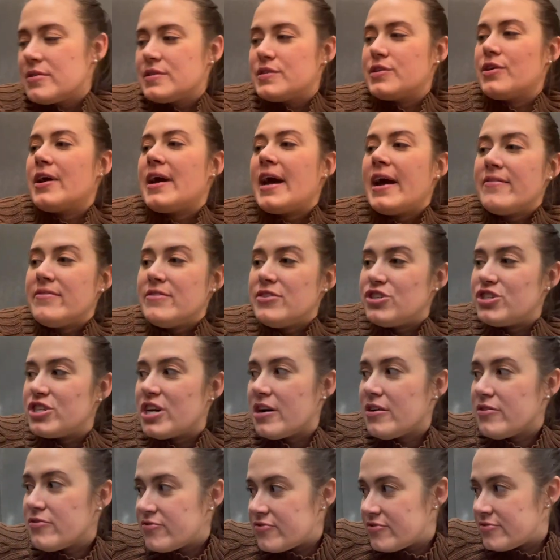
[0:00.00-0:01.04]
So I have the
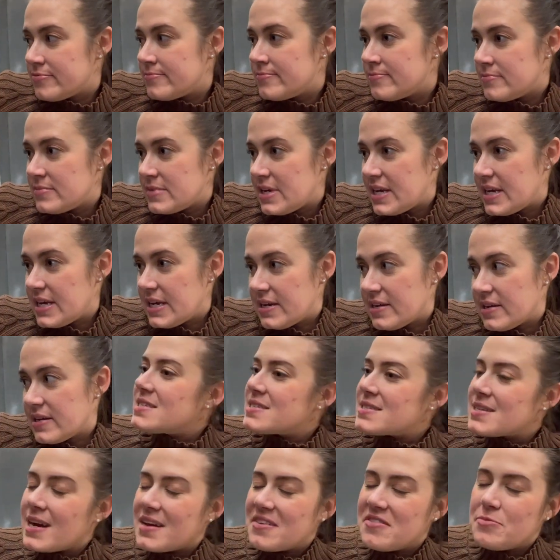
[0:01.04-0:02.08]
shelf and
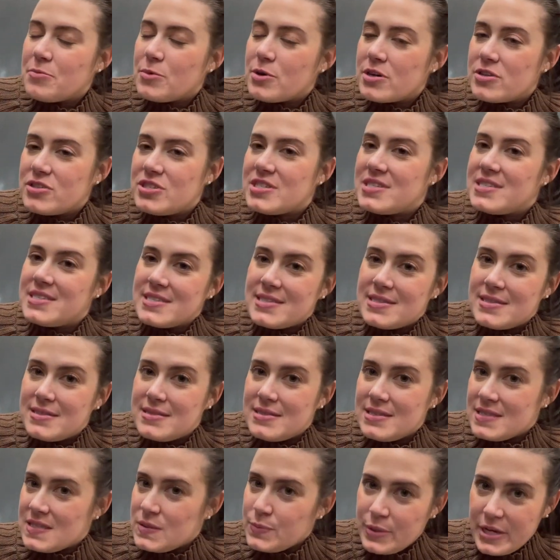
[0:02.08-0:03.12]
this is kind of more just a
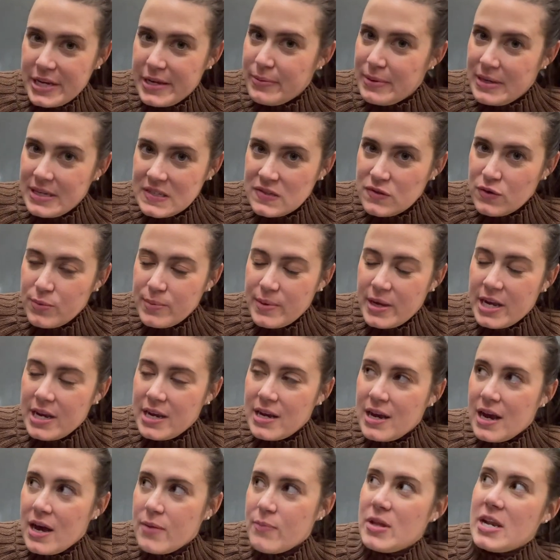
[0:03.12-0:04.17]
display piece for
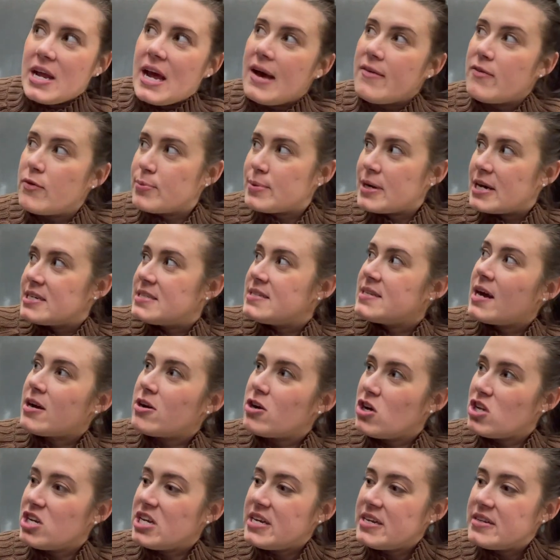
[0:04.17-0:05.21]
me. I mean, I have a price
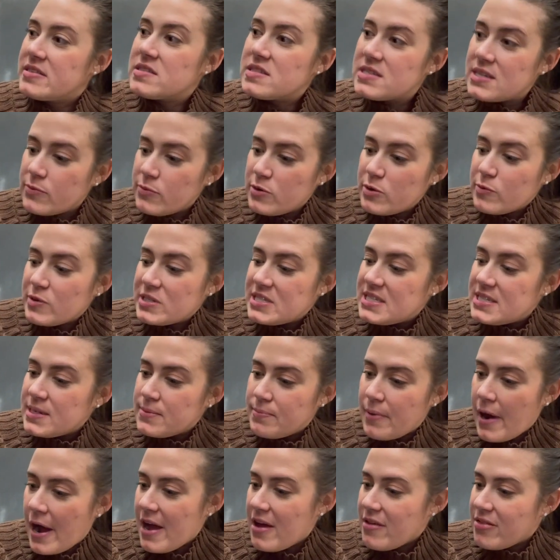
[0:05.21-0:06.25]
tag on it and someone wants
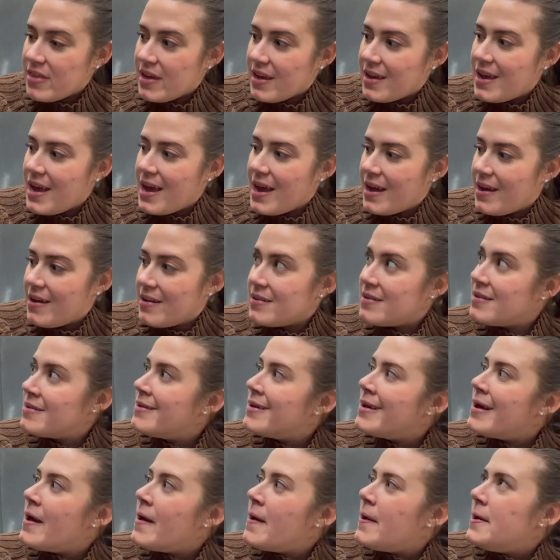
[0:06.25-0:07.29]
to buy it, they can
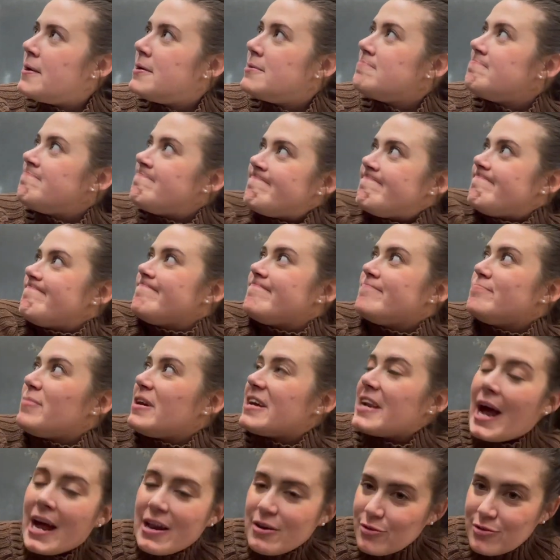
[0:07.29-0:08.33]

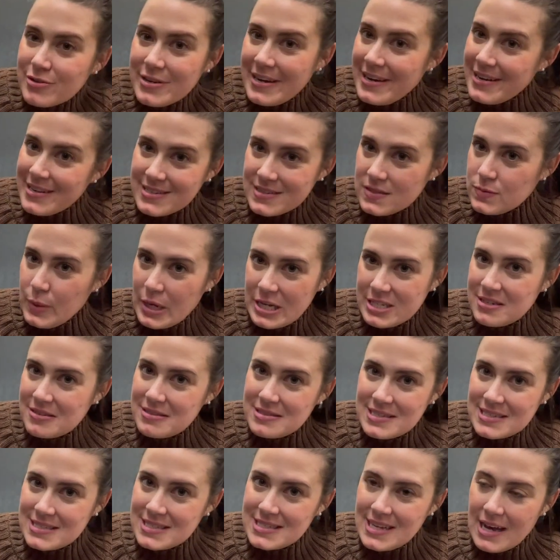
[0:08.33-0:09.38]
but I don't expect
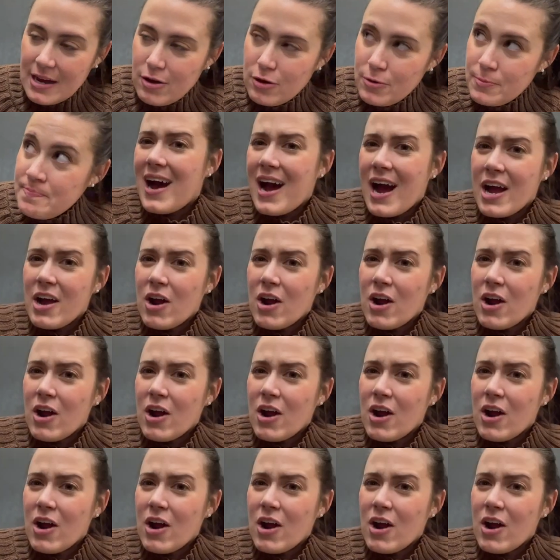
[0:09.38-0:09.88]
it to sell.